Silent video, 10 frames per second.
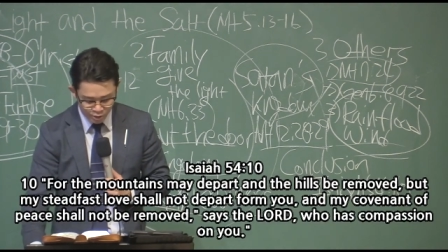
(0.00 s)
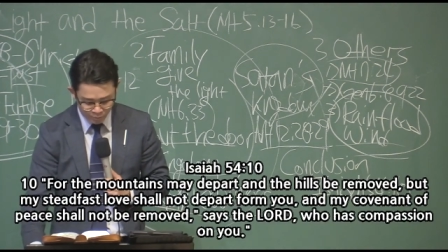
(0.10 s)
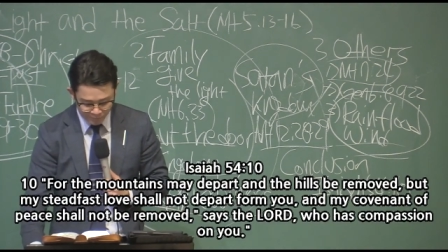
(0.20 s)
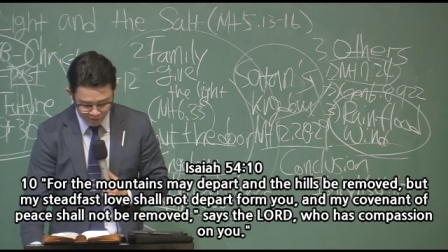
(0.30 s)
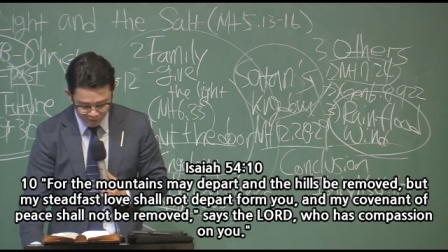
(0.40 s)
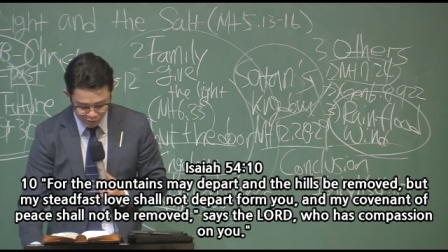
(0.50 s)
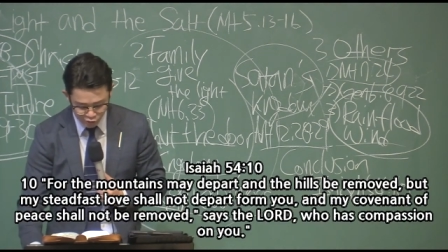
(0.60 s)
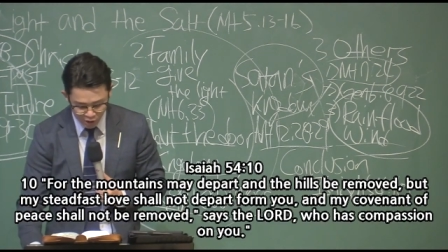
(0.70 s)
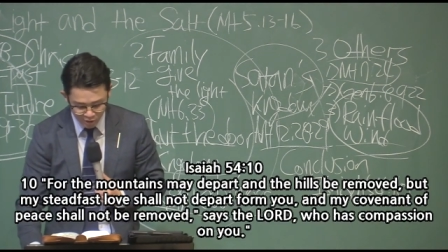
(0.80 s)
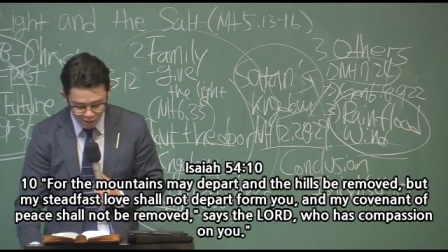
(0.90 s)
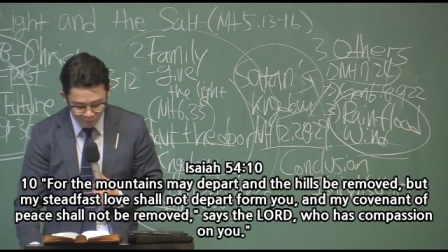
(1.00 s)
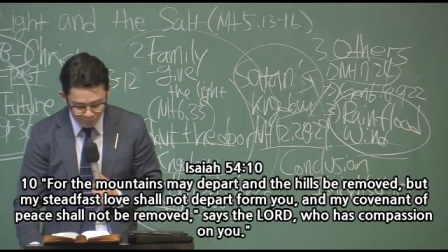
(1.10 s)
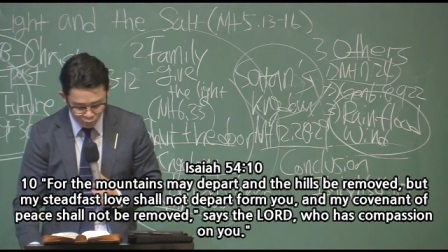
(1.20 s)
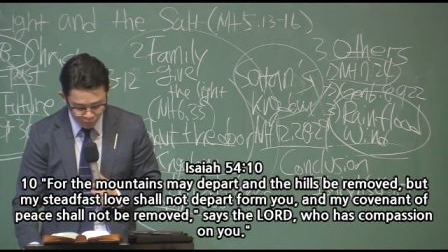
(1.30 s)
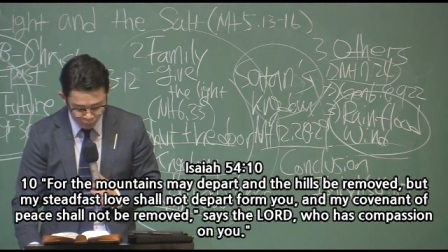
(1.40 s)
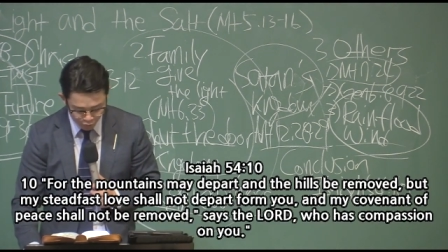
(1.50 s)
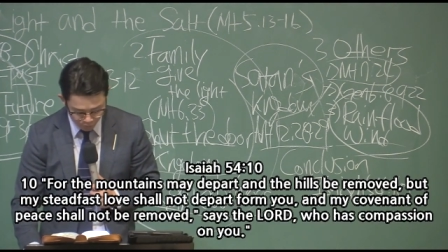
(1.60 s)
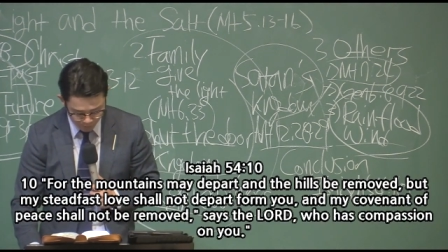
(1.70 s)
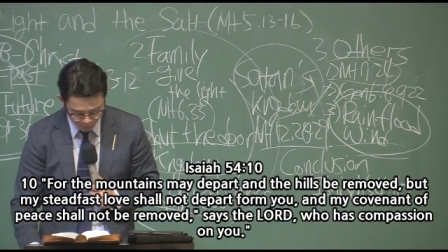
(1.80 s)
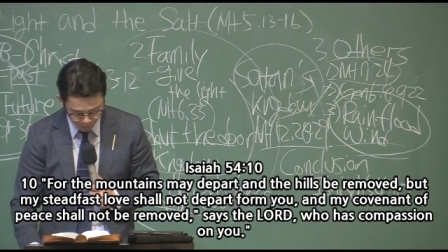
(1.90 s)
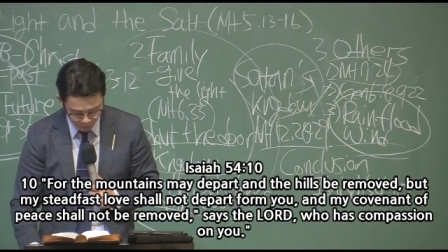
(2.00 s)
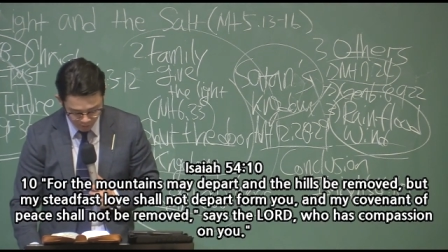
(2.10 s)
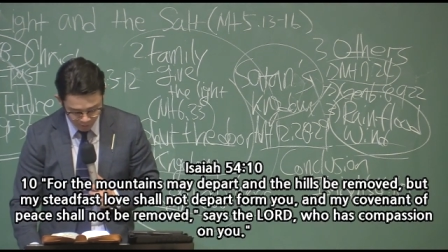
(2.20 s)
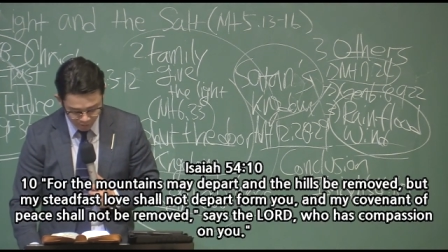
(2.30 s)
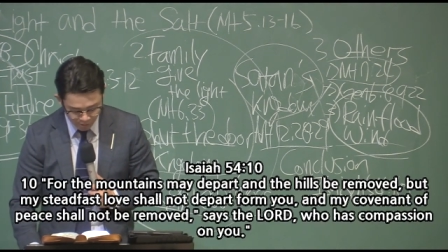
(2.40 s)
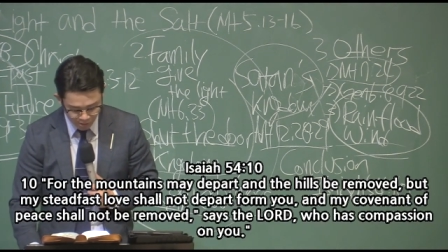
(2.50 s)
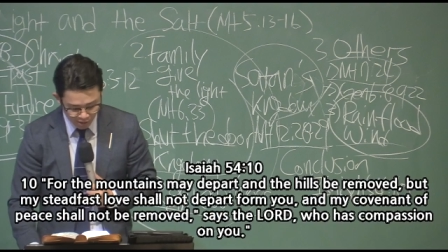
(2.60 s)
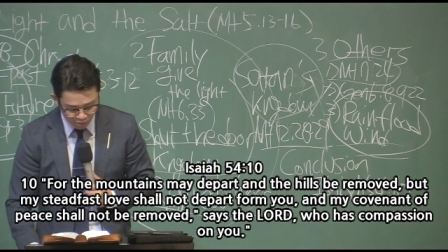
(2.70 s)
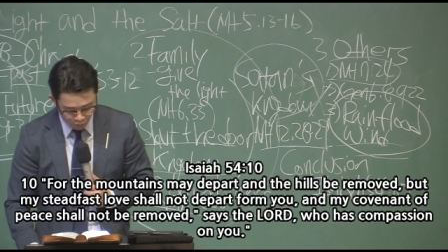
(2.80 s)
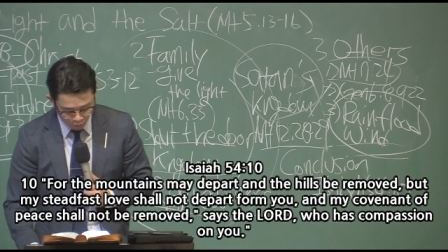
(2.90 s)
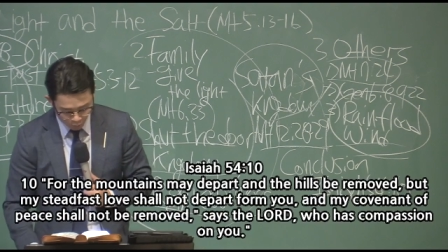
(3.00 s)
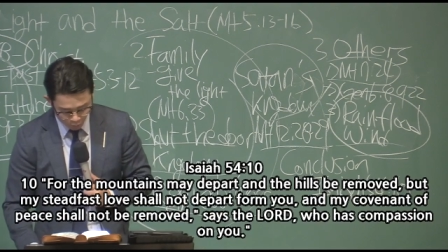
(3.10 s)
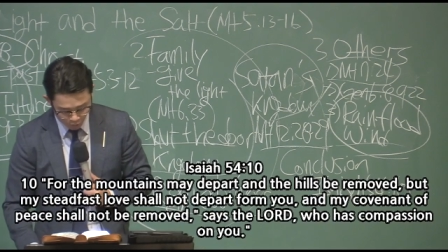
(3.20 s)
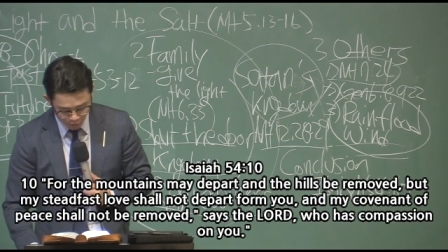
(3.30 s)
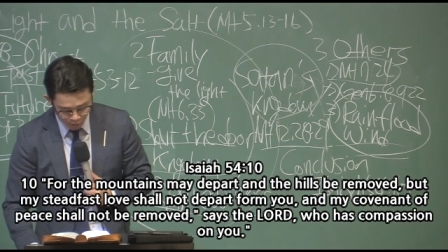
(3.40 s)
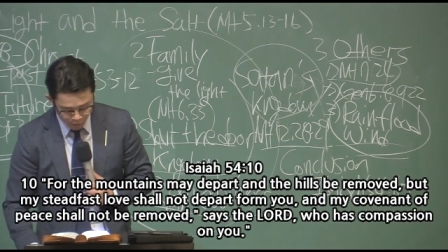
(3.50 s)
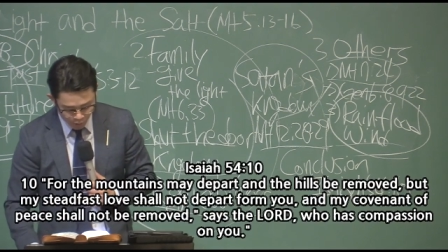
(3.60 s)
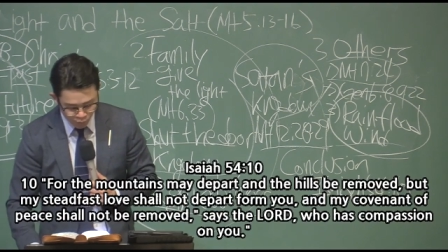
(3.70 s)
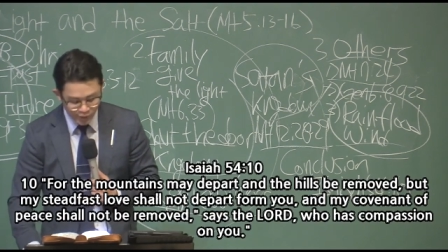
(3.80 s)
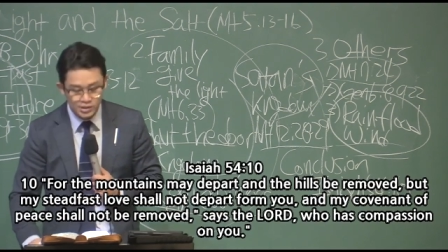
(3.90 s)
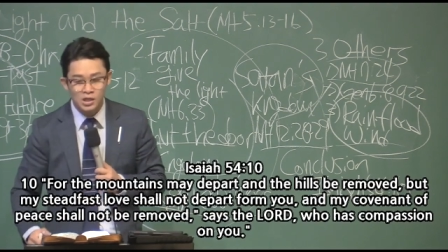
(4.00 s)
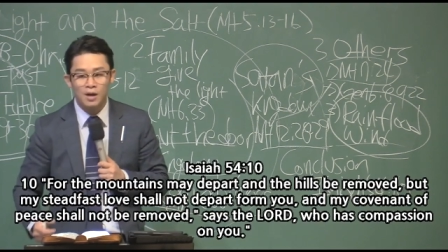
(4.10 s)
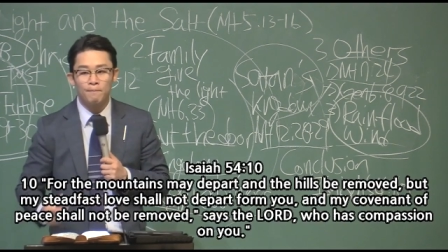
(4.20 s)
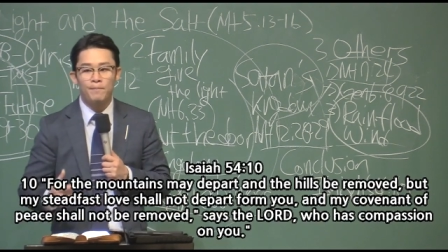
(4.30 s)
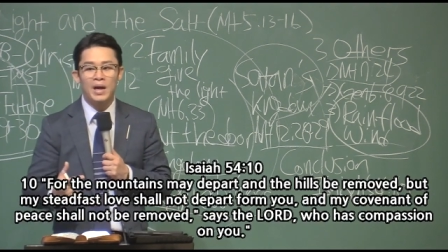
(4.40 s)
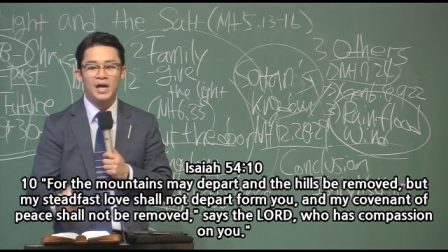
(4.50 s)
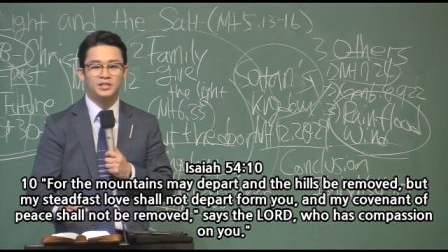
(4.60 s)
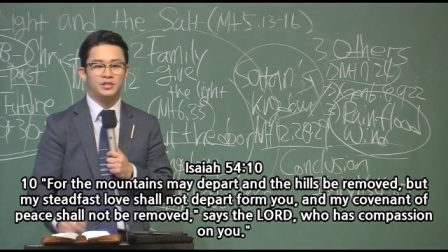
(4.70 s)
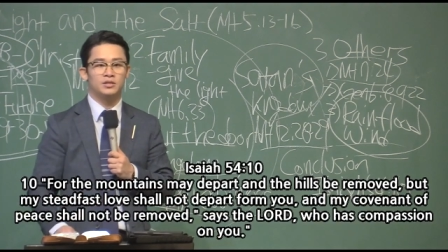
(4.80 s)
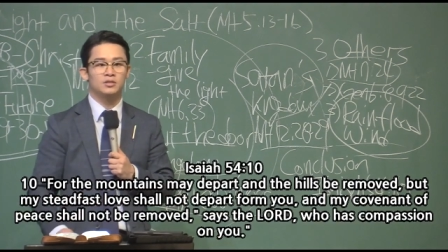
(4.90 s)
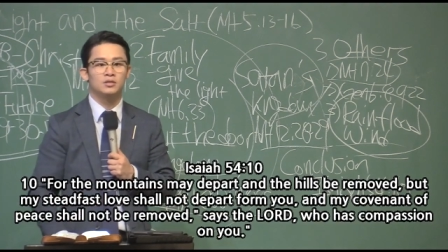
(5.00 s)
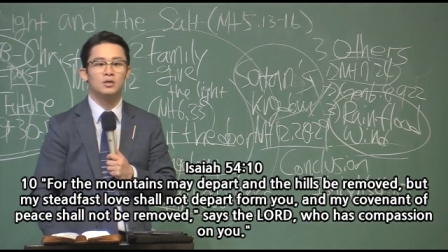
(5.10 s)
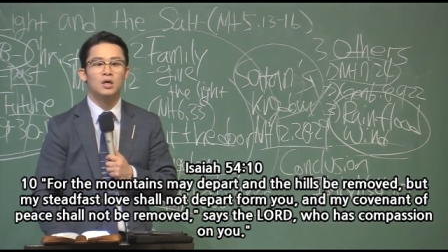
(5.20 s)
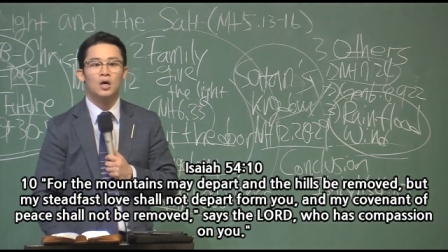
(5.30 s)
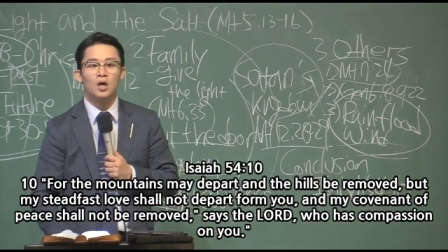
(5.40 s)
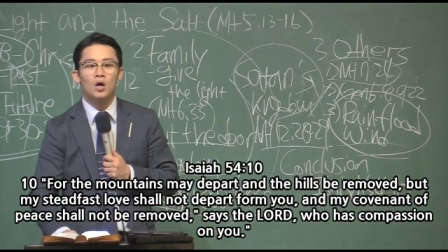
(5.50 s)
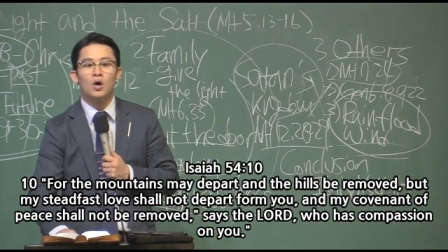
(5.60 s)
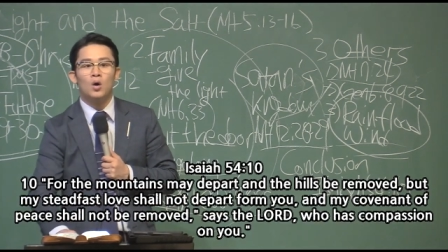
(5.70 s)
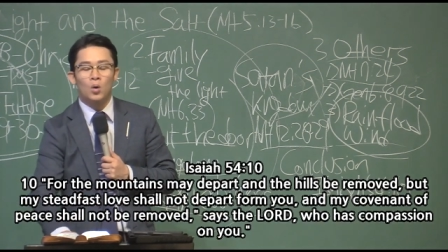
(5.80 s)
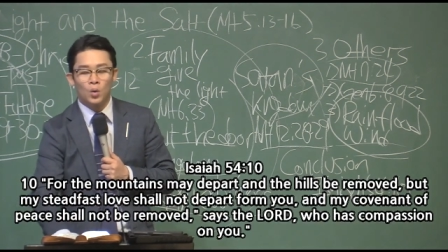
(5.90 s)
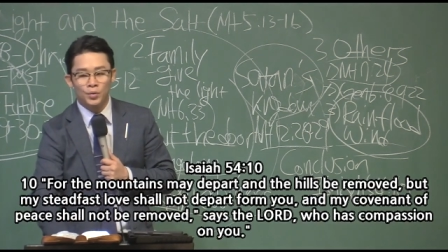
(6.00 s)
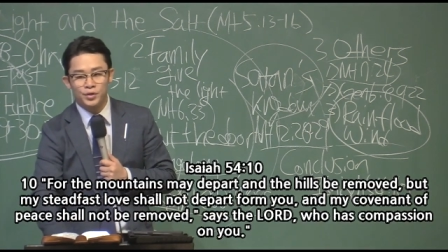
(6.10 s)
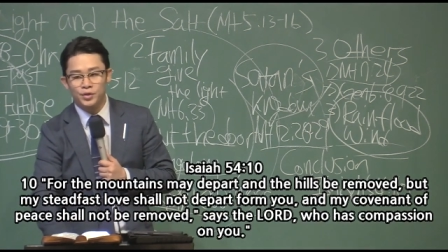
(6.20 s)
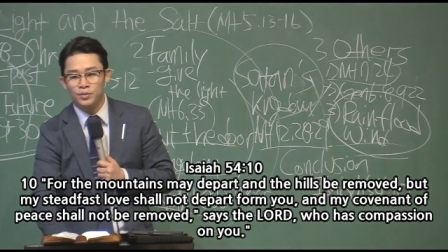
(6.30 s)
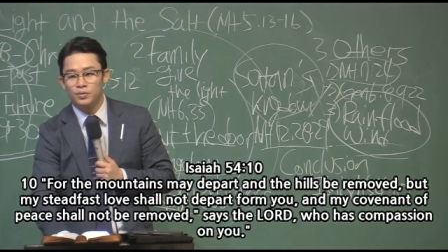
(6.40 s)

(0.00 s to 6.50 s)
of peace shall not be removed says the Lord, who has compassion on you.